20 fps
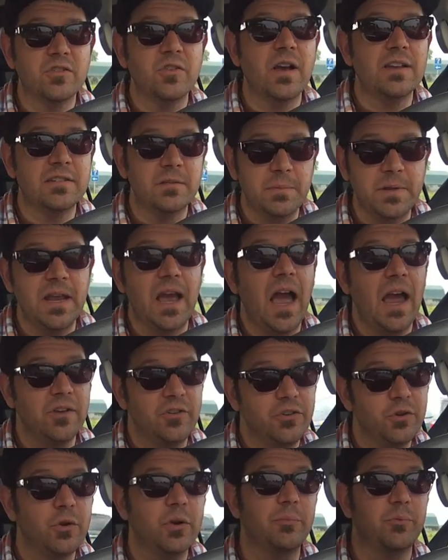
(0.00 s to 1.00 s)
trust me, I
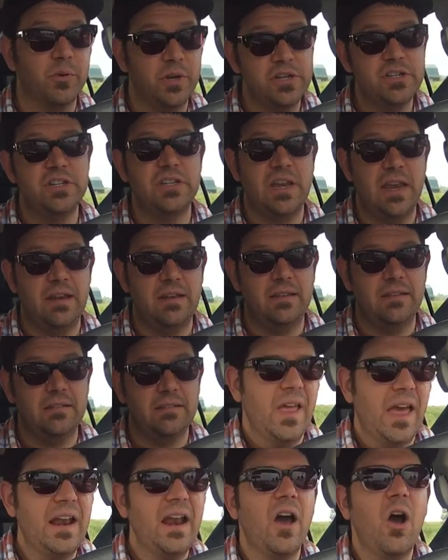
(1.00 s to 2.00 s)
do appreciate it.
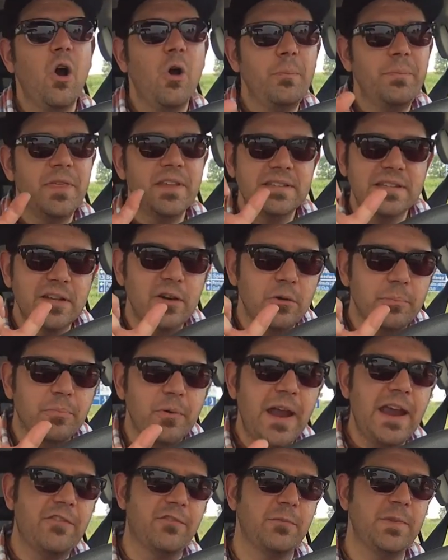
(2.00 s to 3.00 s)
And I hope this little
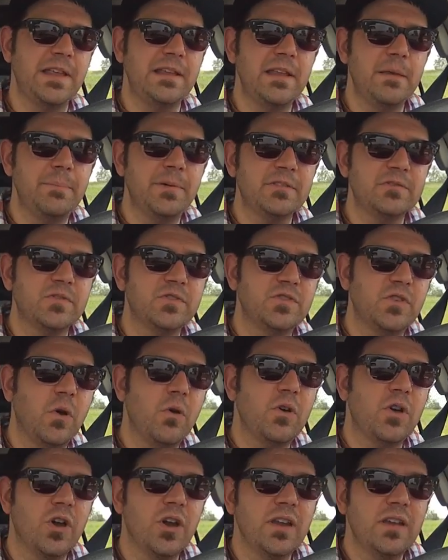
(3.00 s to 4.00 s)
break from the Olympics was so
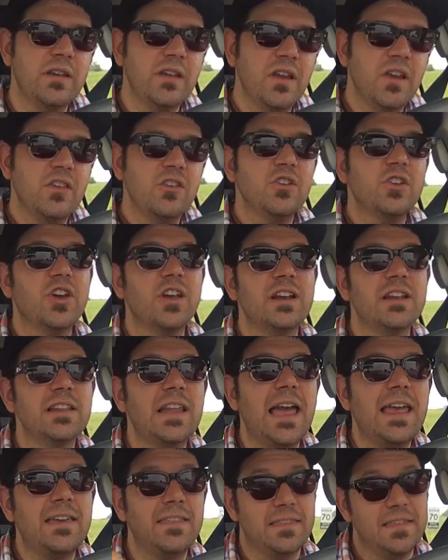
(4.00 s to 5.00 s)
good, you're gonna
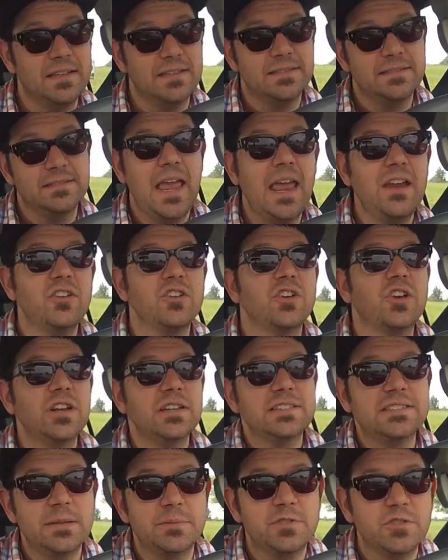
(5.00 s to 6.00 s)
like this. And you're
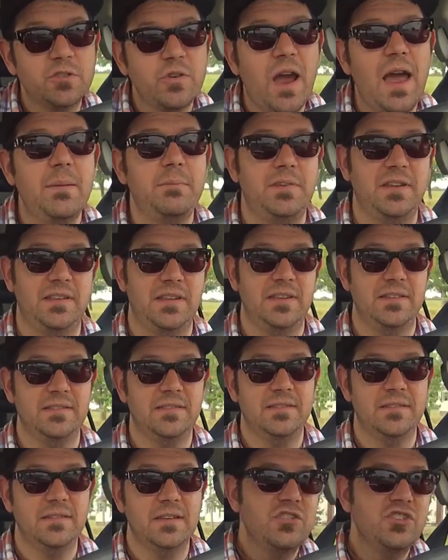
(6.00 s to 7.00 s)
gonna subscribe to
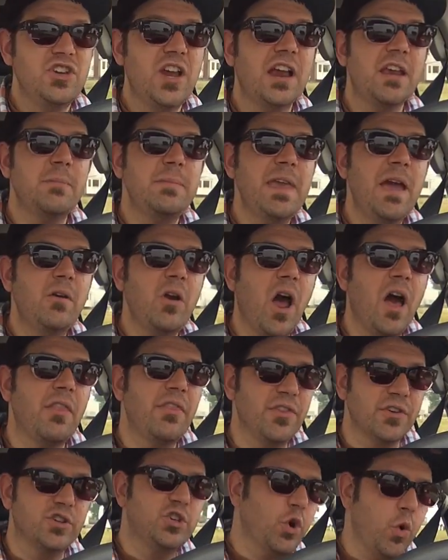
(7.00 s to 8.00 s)
this. Check me out on
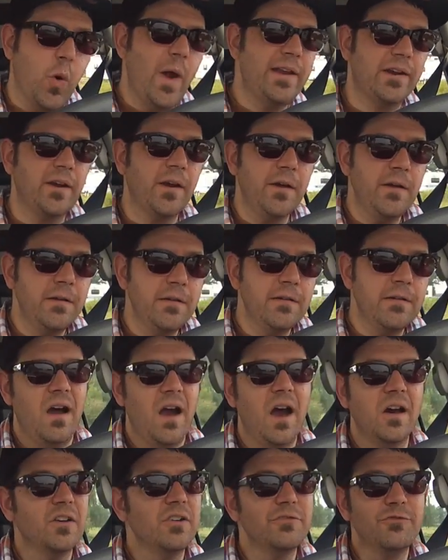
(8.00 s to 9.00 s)
the Twitter
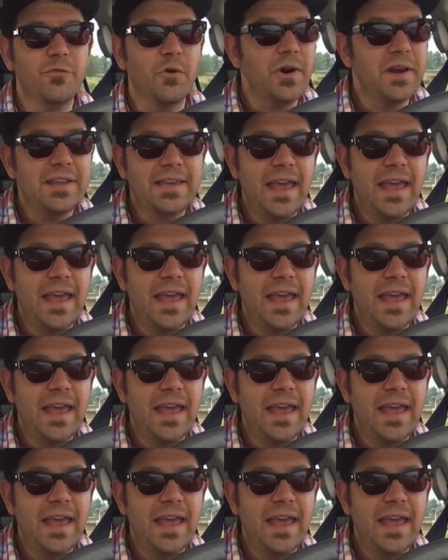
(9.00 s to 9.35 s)
140